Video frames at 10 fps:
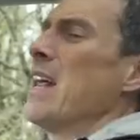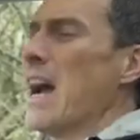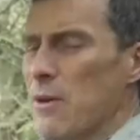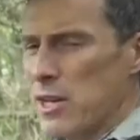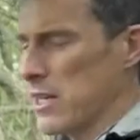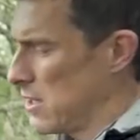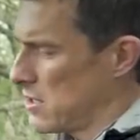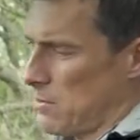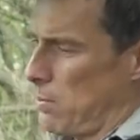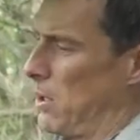Anyhow, what you're going to do
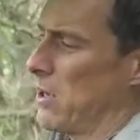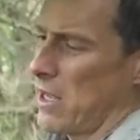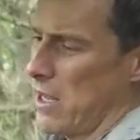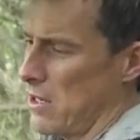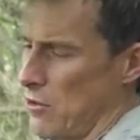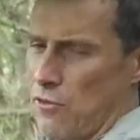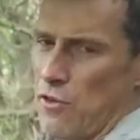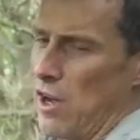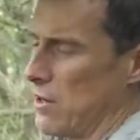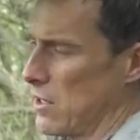is just plug in your
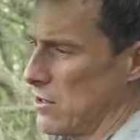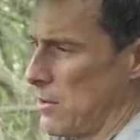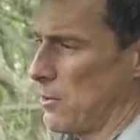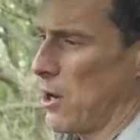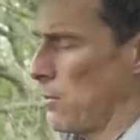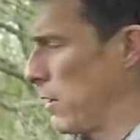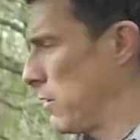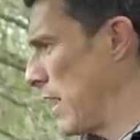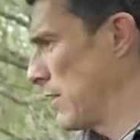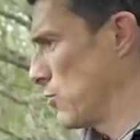phone and use Apple CarPlay
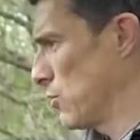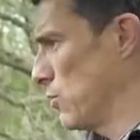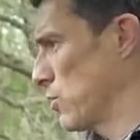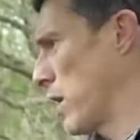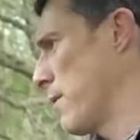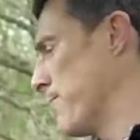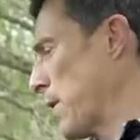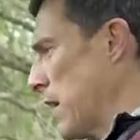or Android Auto.